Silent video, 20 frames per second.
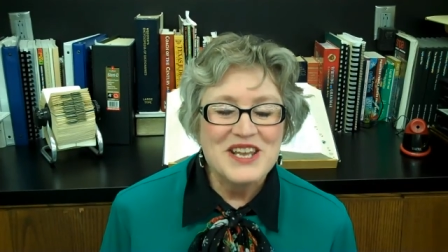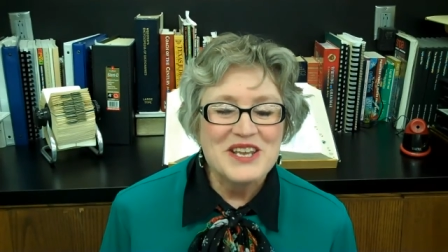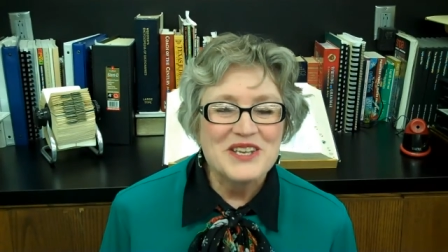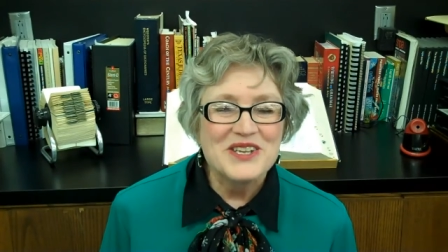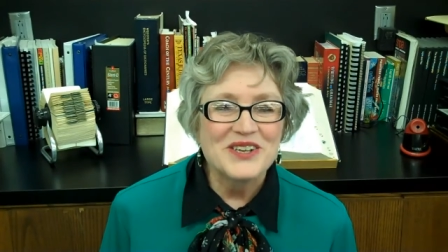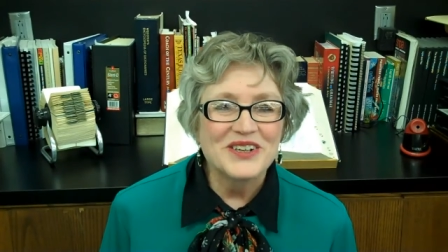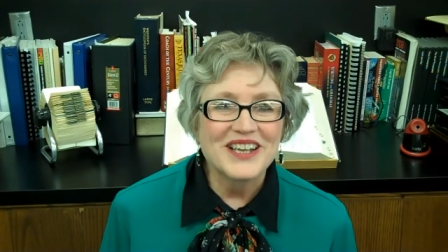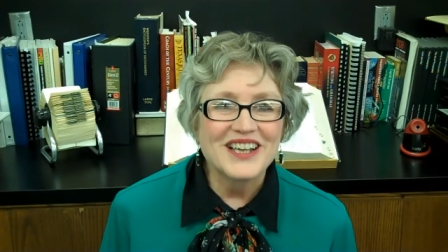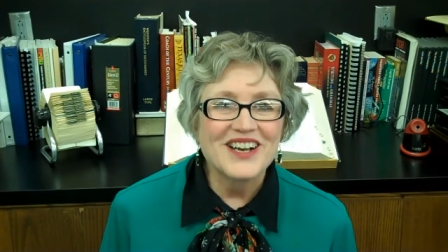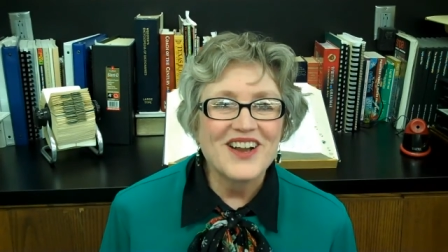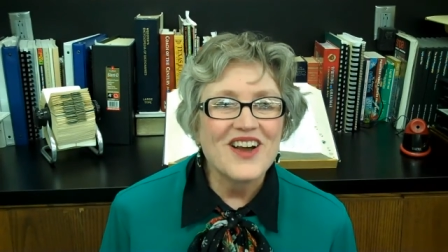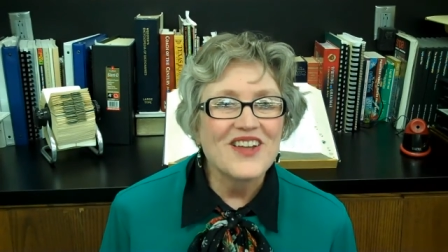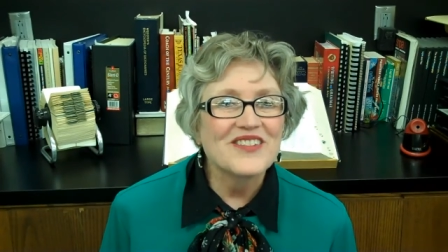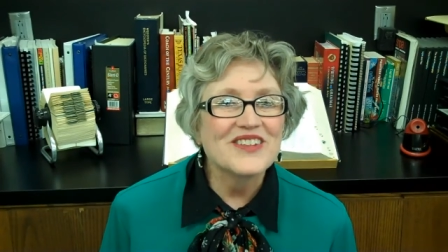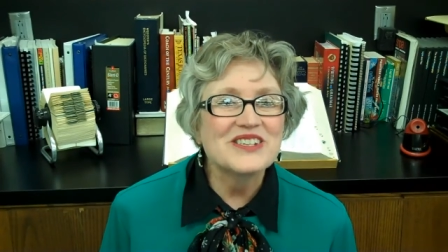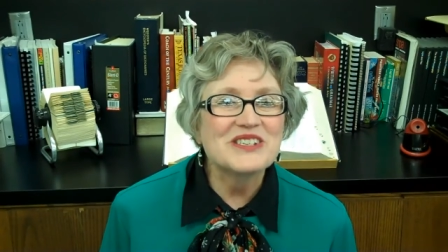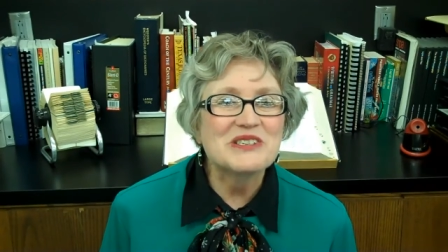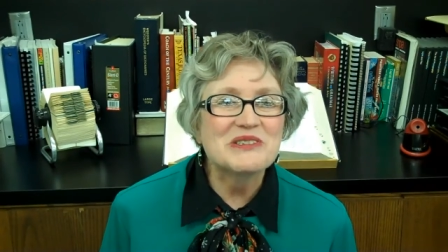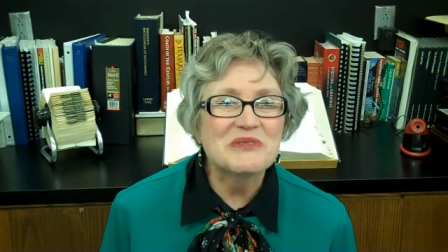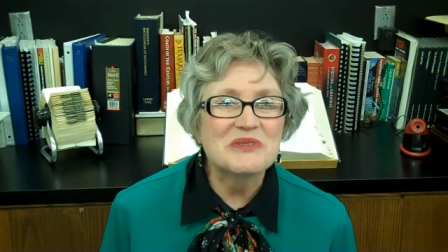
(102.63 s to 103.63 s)
You'll get all
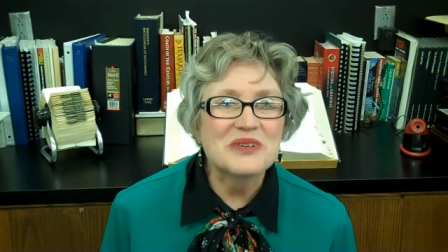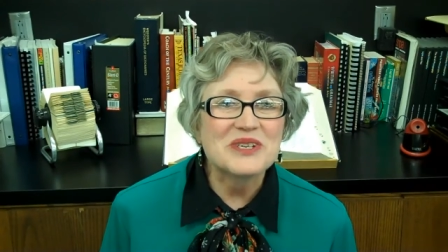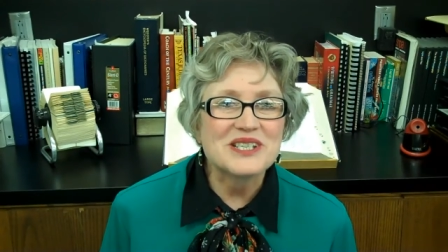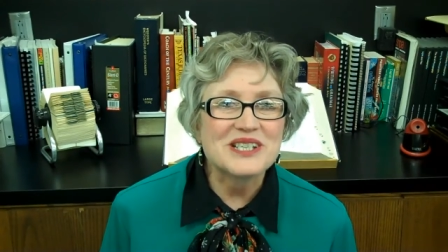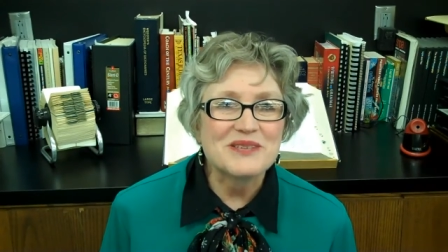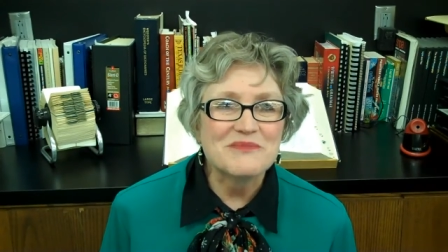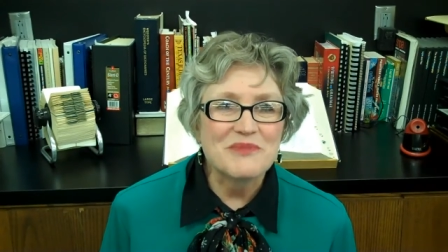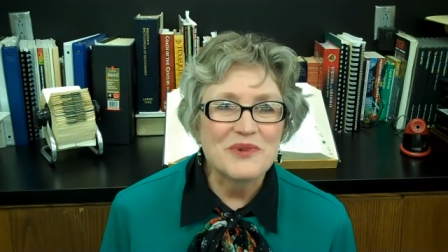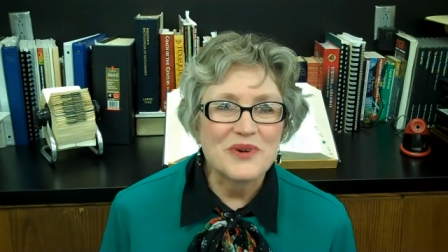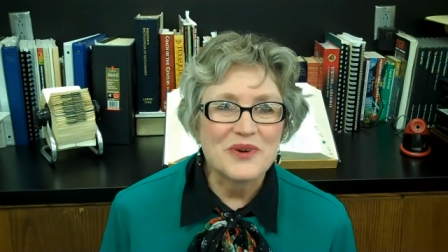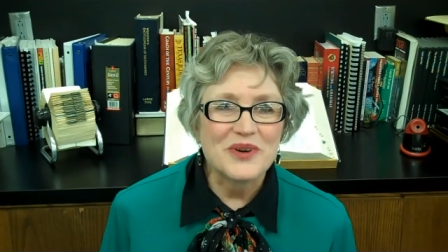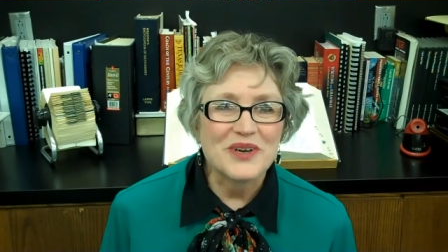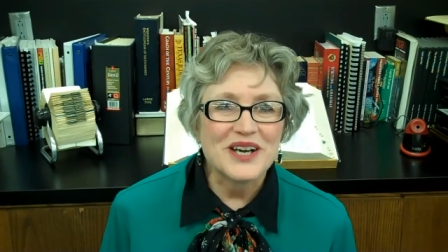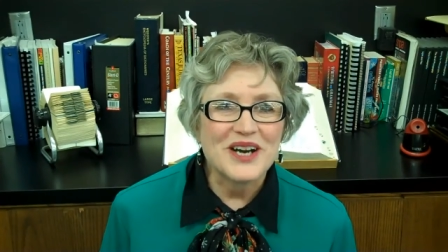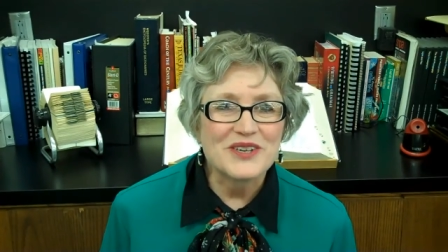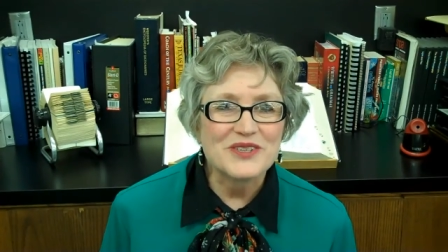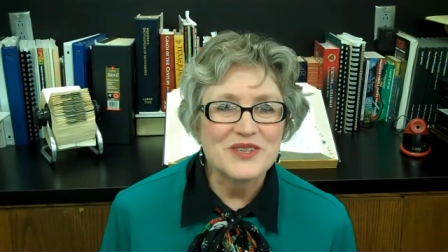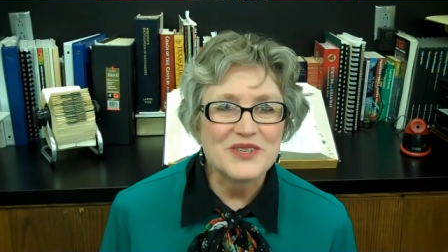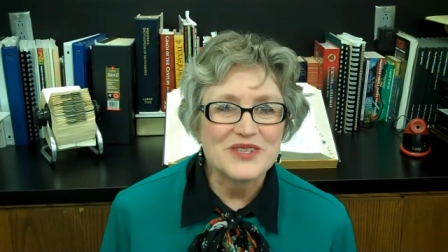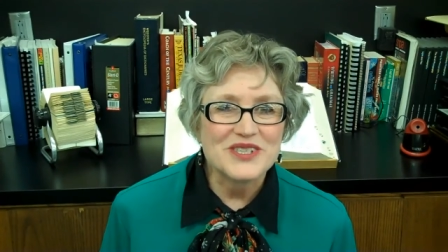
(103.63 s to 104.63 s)
these stories and more in
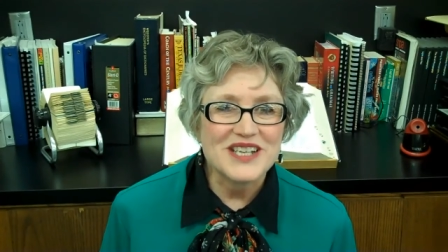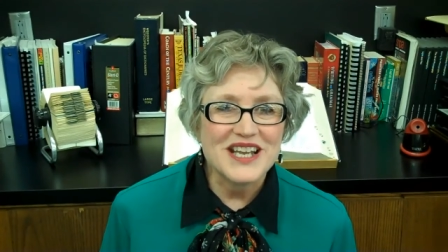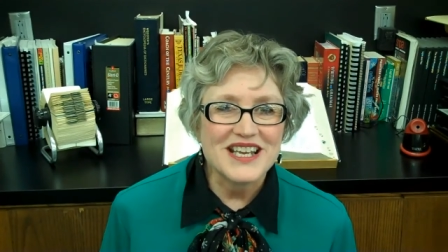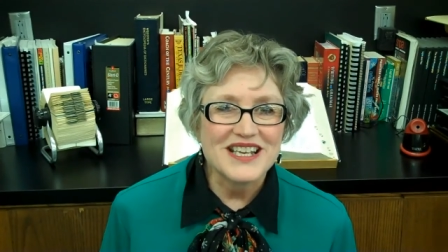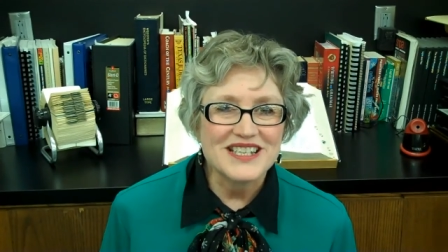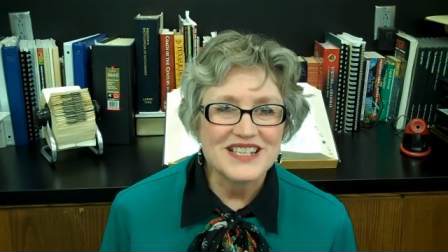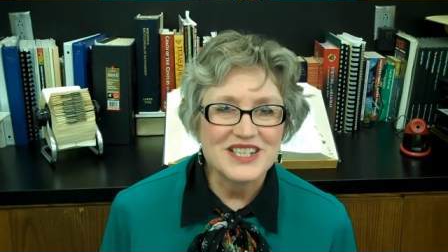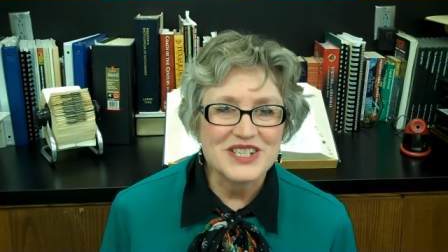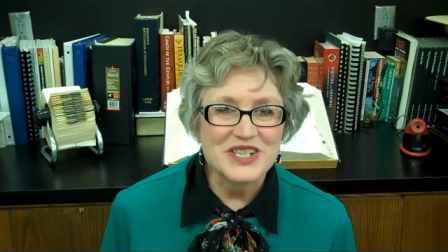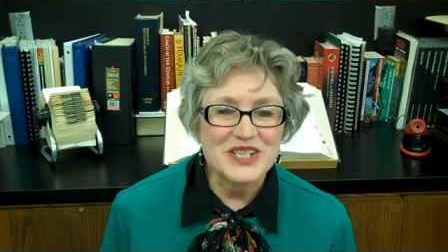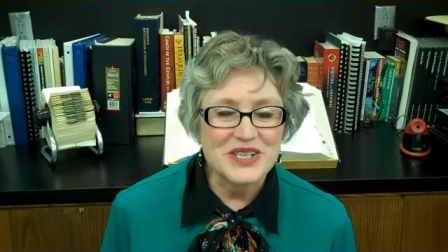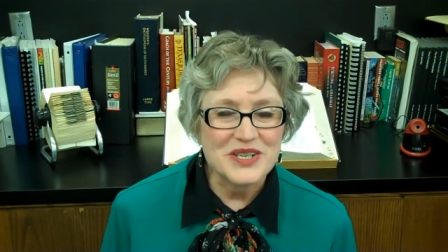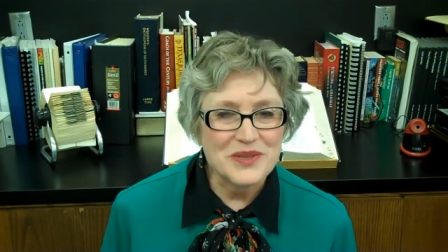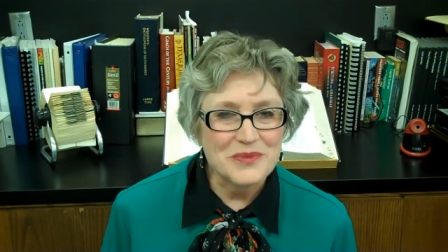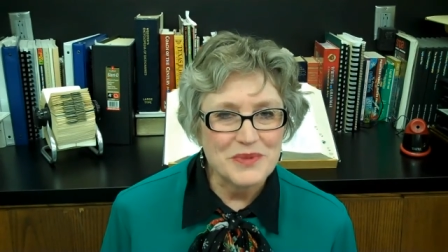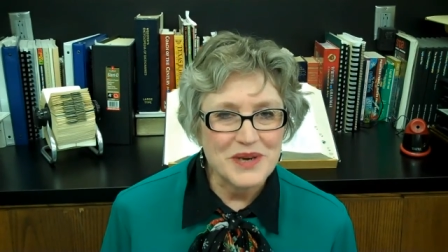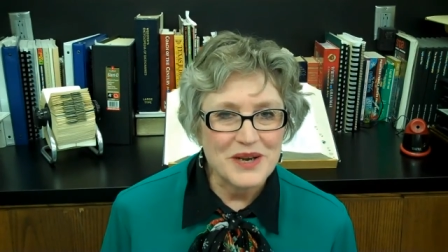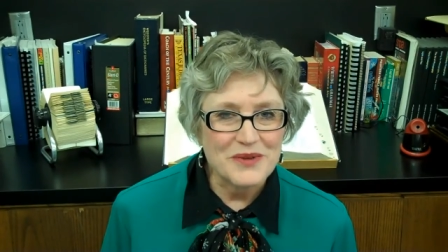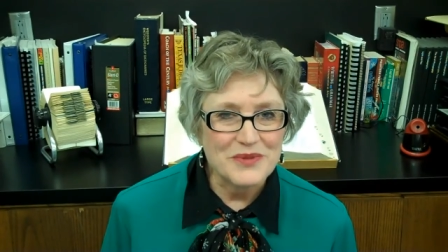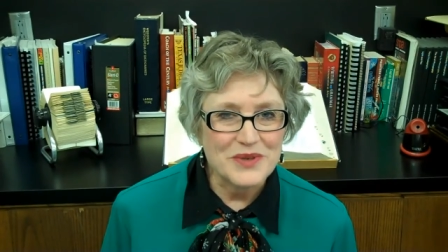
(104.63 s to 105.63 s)
our Tuesday edition of the
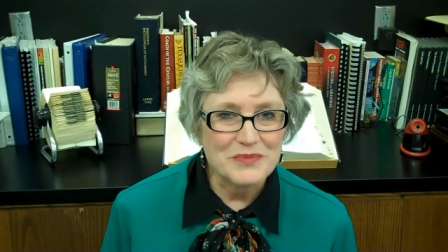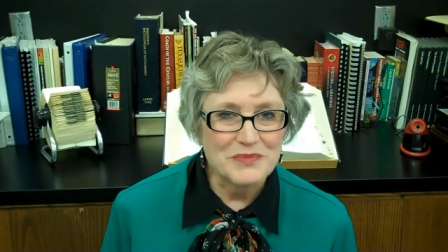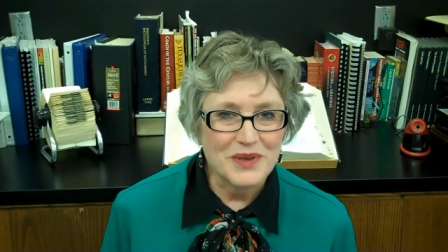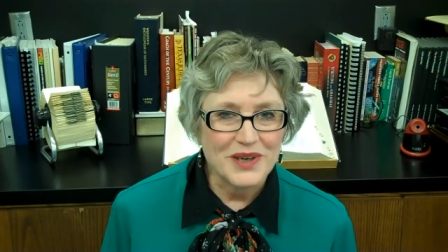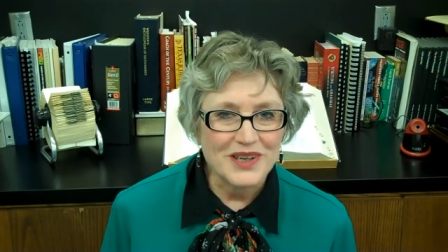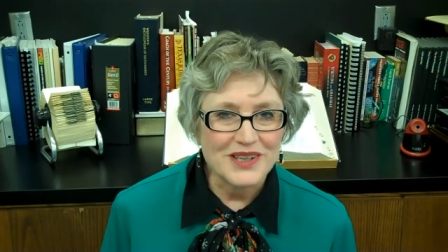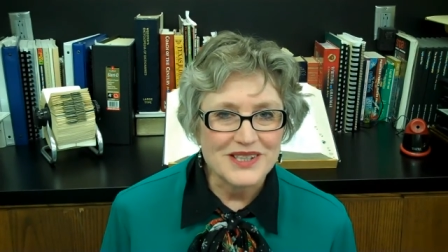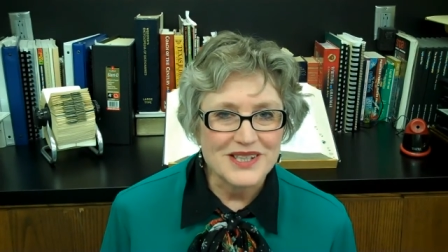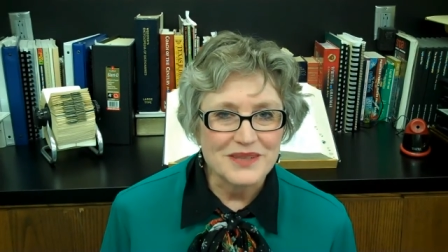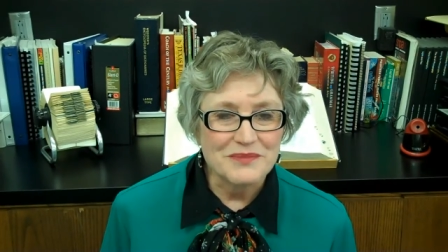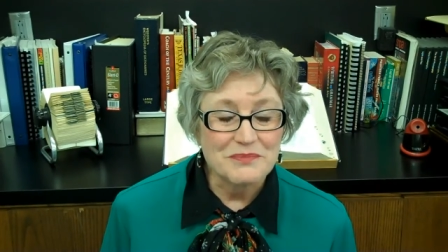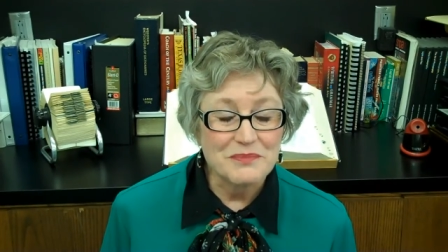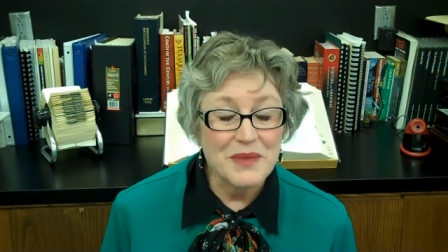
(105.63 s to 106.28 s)
Brownwood Bulletin.